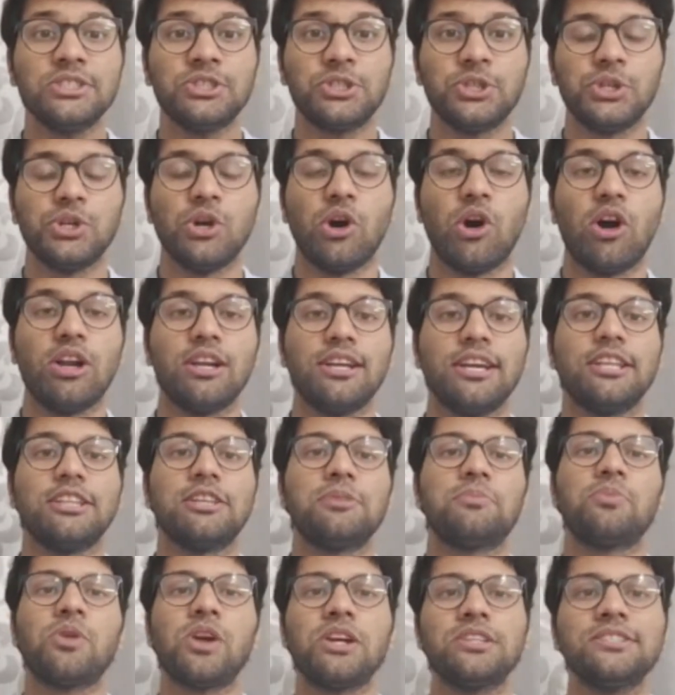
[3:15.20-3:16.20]
to you all in
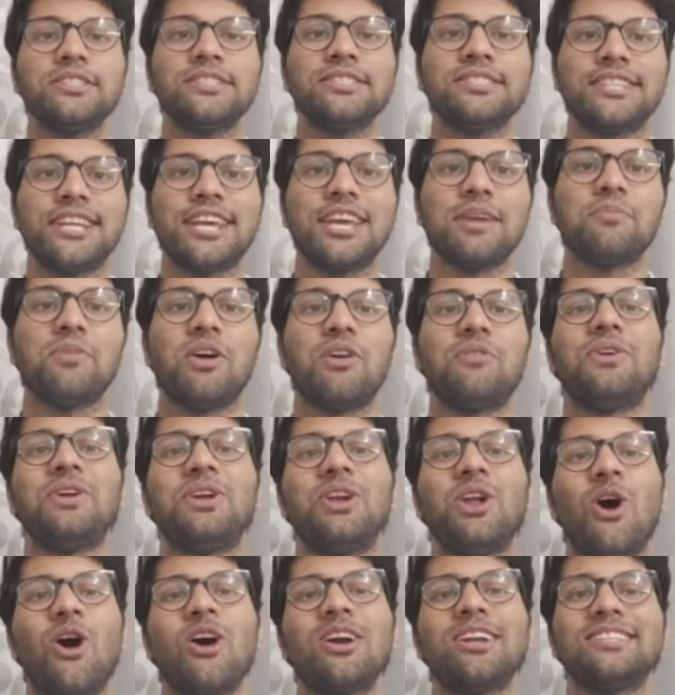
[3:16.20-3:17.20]
the precious name of our
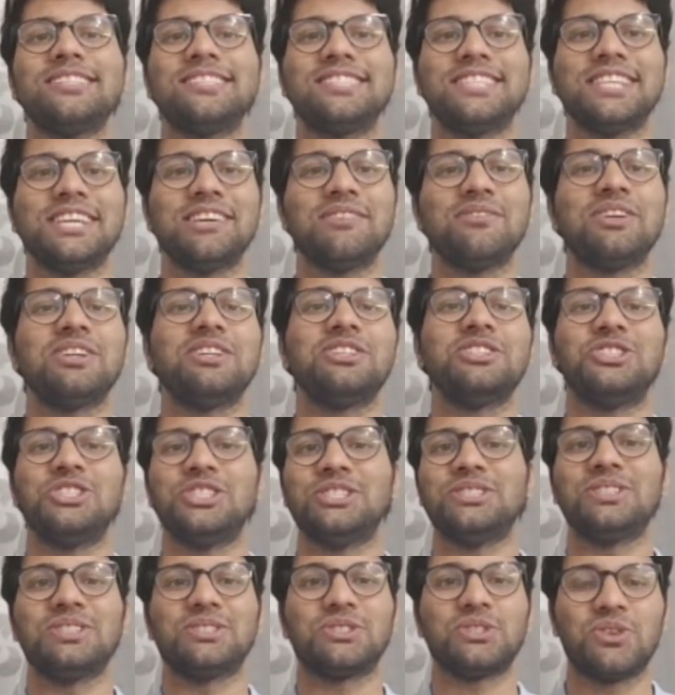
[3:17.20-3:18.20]
Lord and Savior
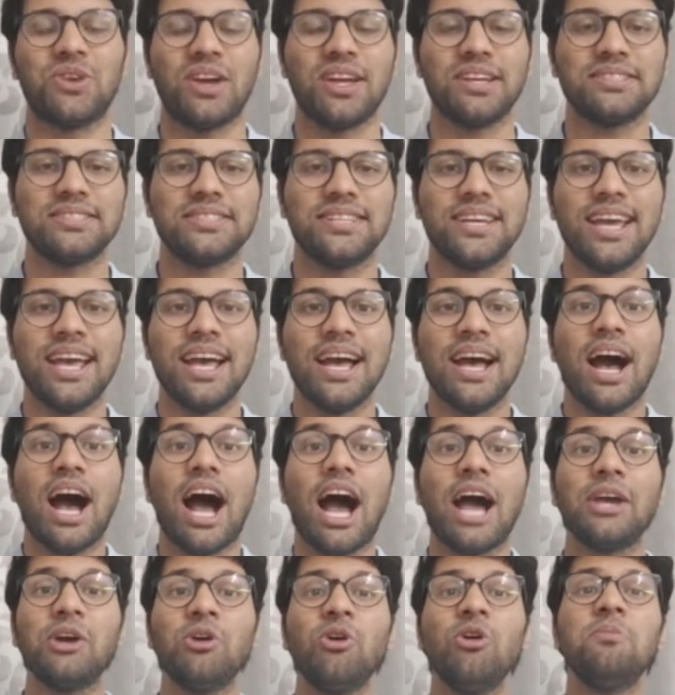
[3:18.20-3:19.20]
Jesus Christ.
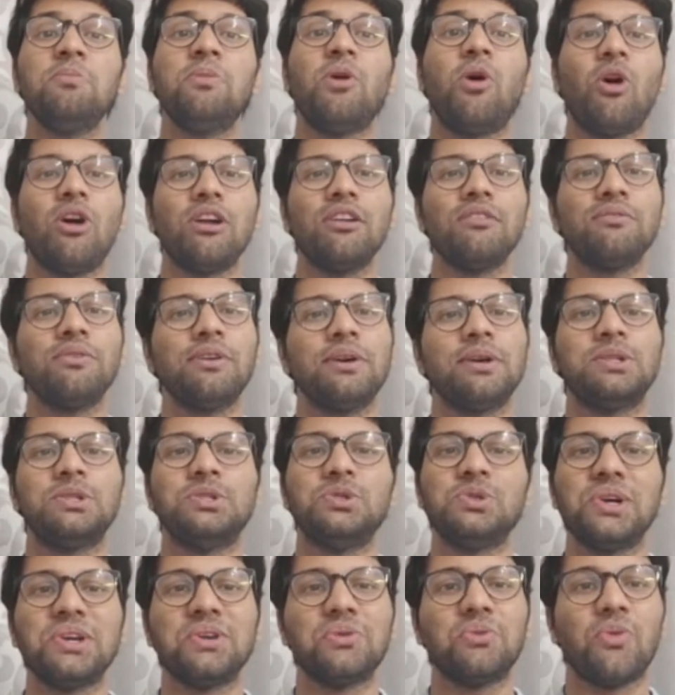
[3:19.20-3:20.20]
I hope all of you are
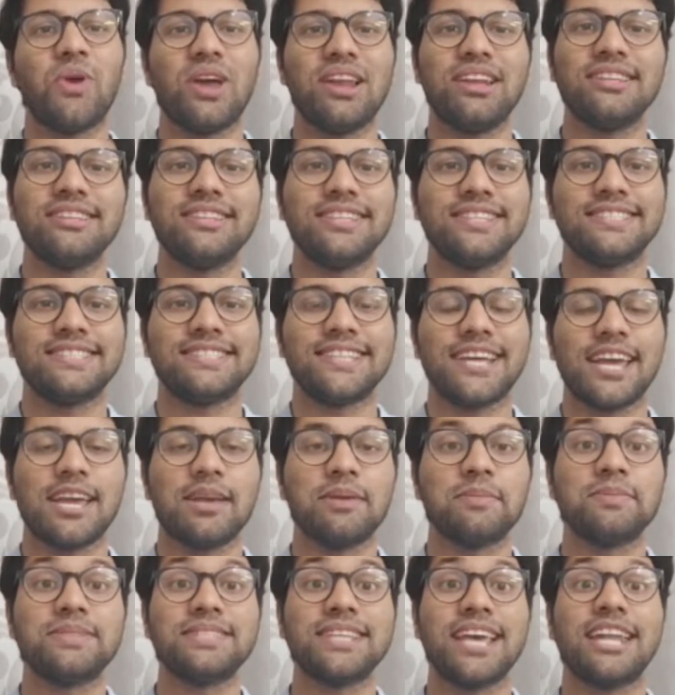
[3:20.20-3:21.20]
doing well in these
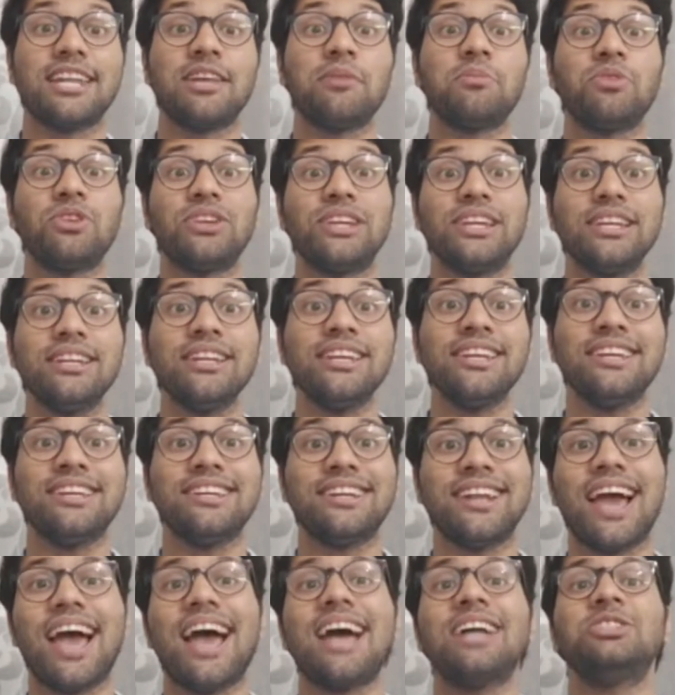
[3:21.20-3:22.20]
times, and I'm really
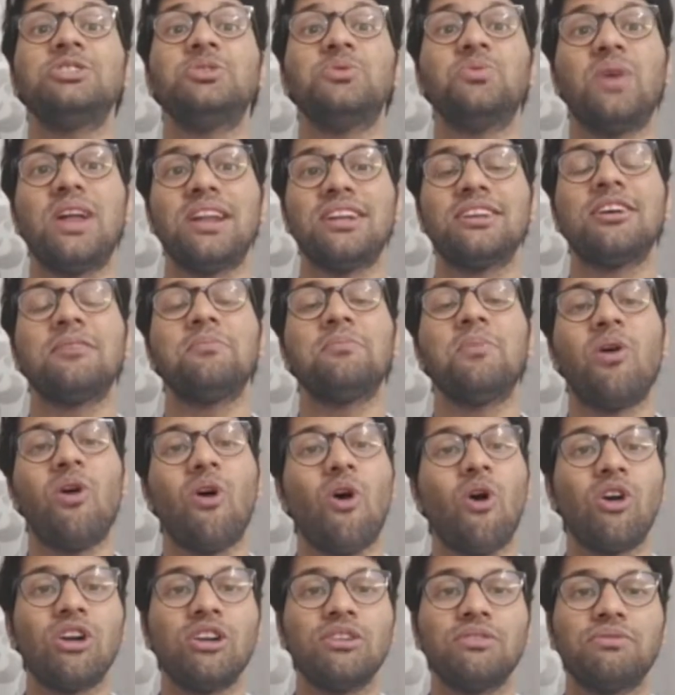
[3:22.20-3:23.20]
glad to welcome
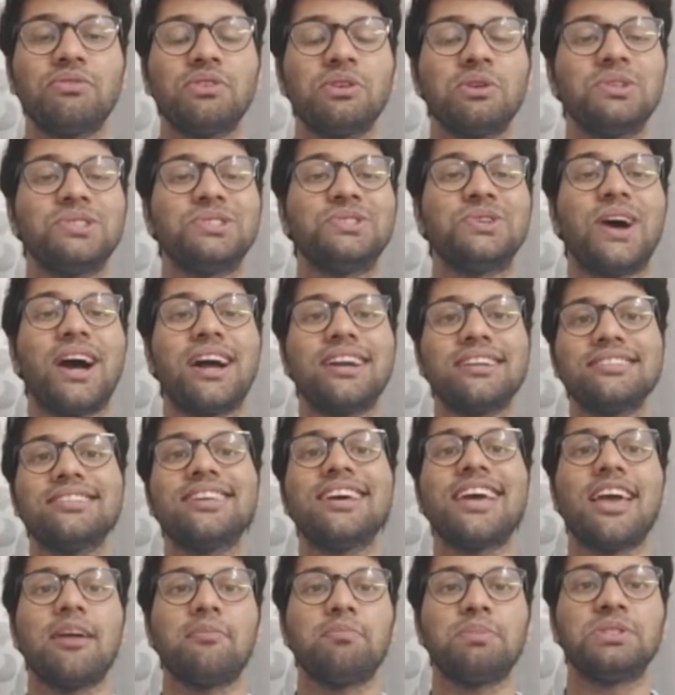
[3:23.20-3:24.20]
all of you to
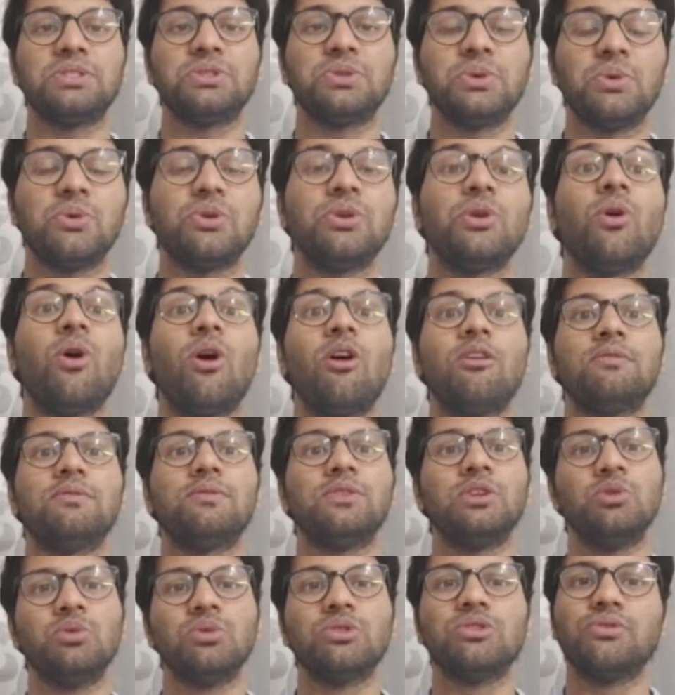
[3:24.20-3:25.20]
another episode
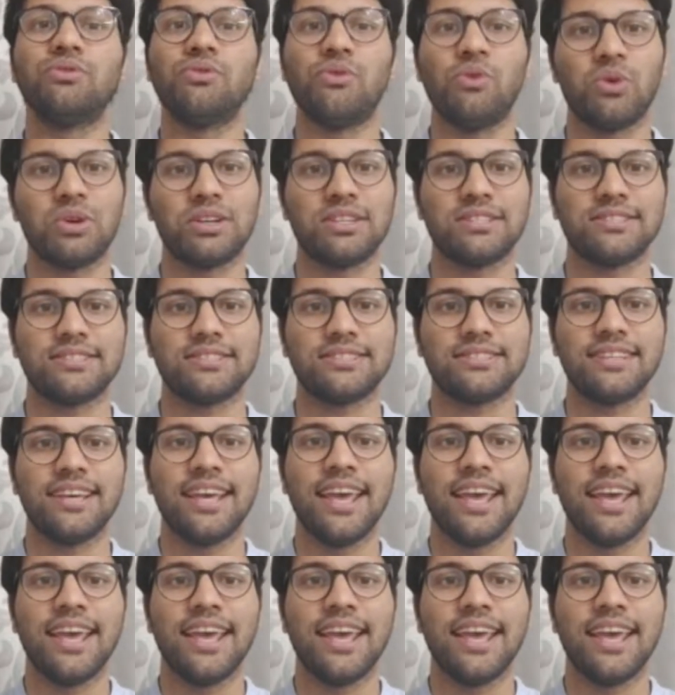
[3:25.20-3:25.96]
of Youth Focus.